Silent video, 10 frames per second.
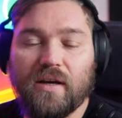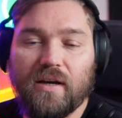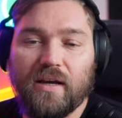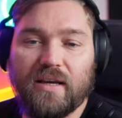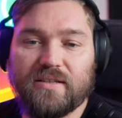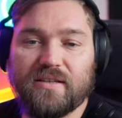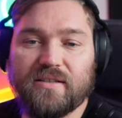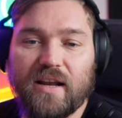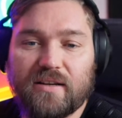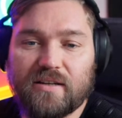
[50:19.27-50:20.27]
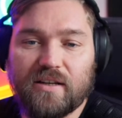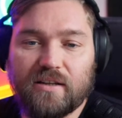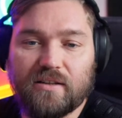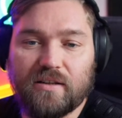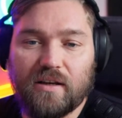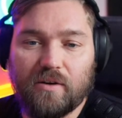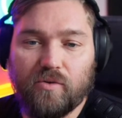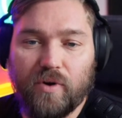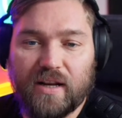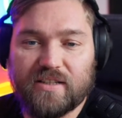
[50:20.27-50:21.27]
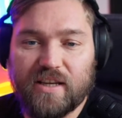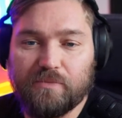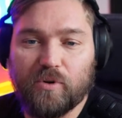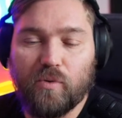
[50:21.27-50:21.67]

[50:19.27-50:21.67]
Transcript: is essentially create a simple